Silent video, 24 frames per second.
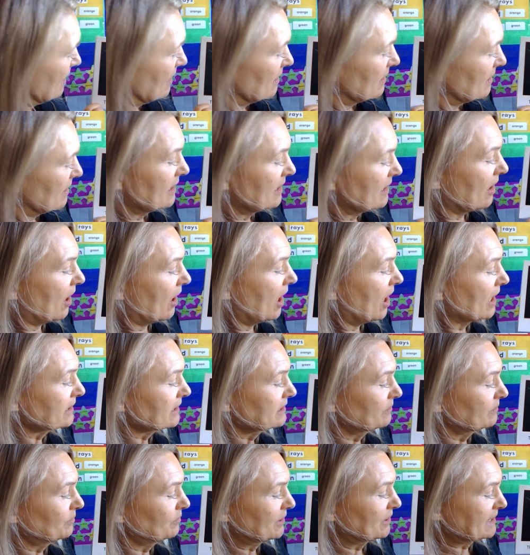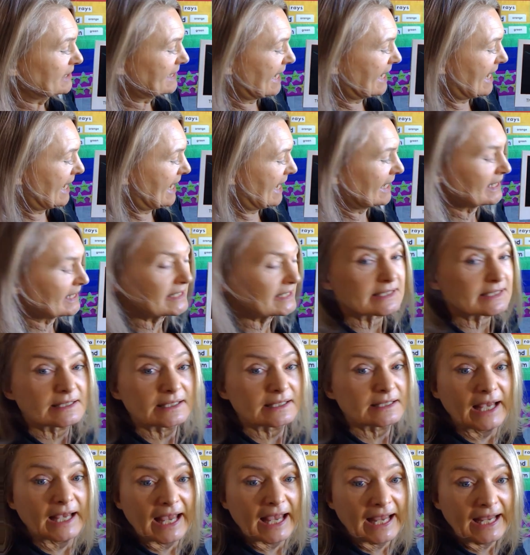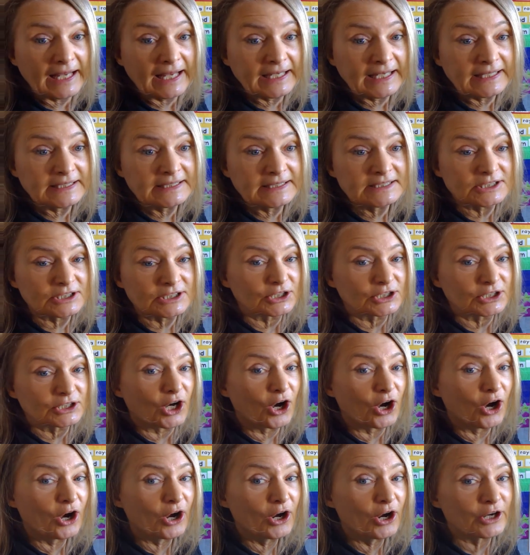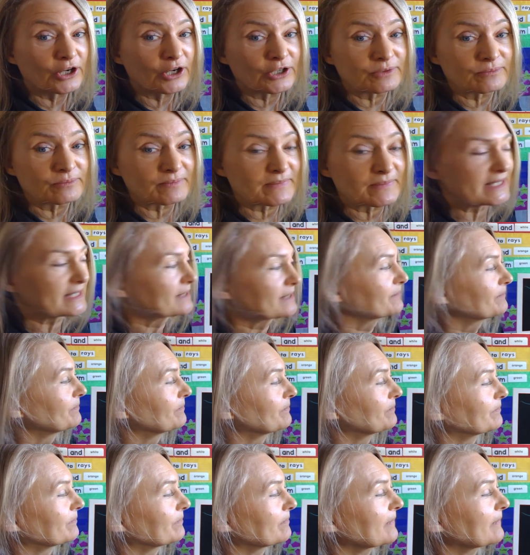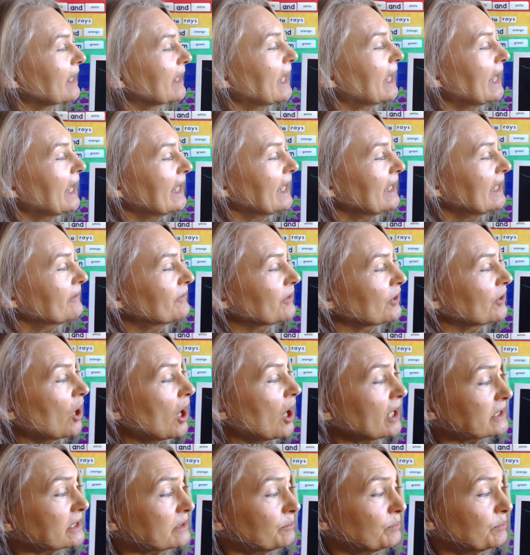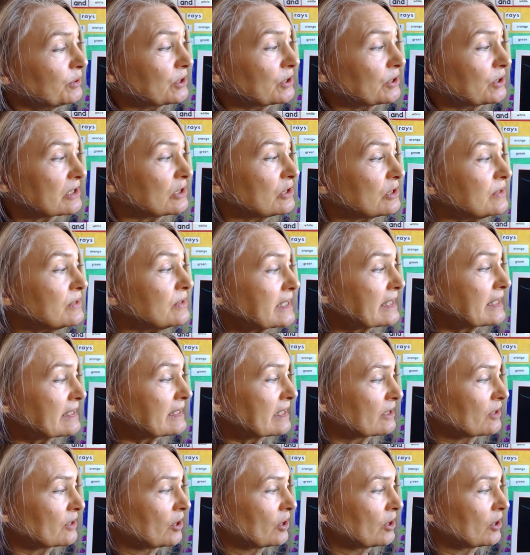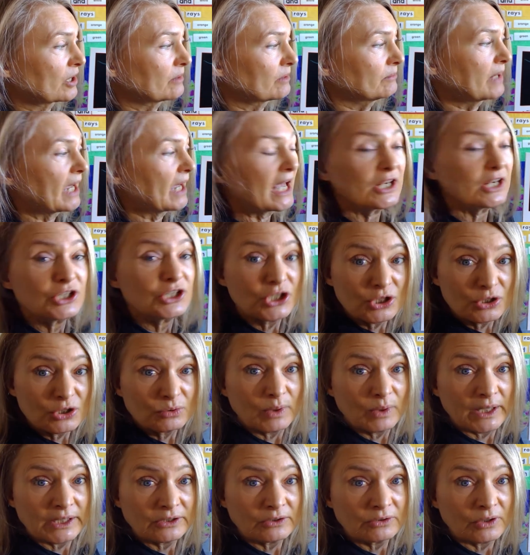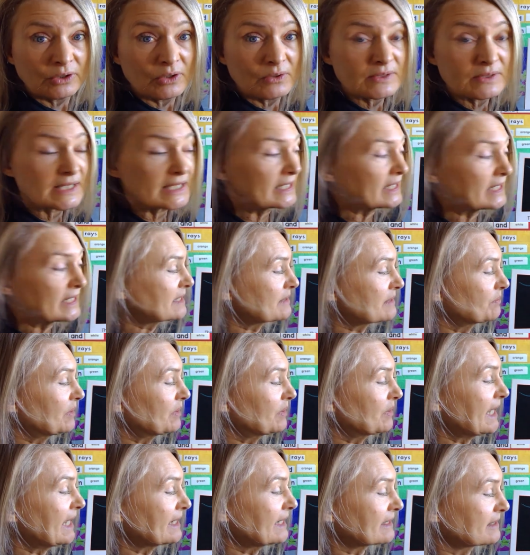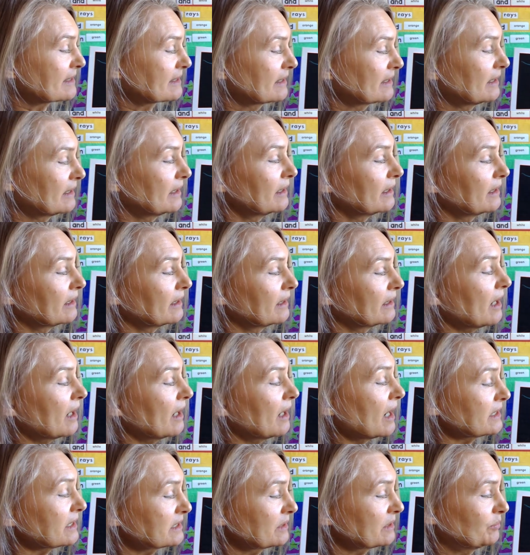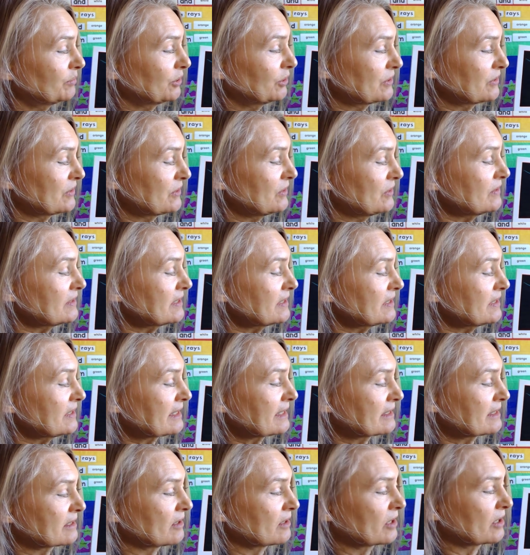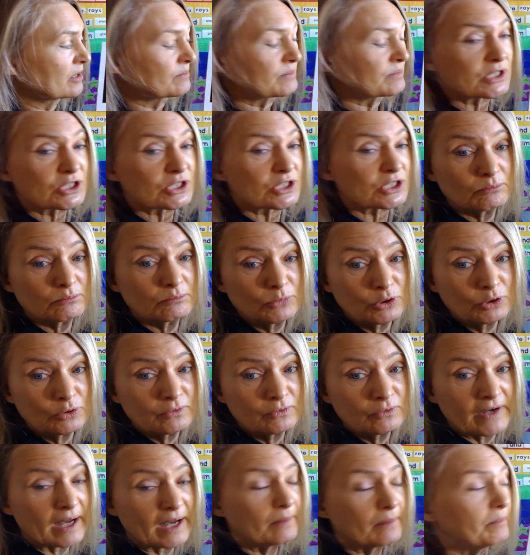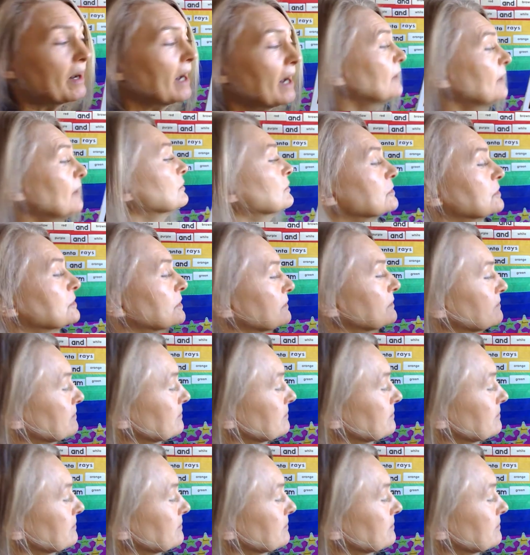The octopus has eight arms. If an octopus loses an arm, a new one grows in its place. The octopus uses its arms to move about.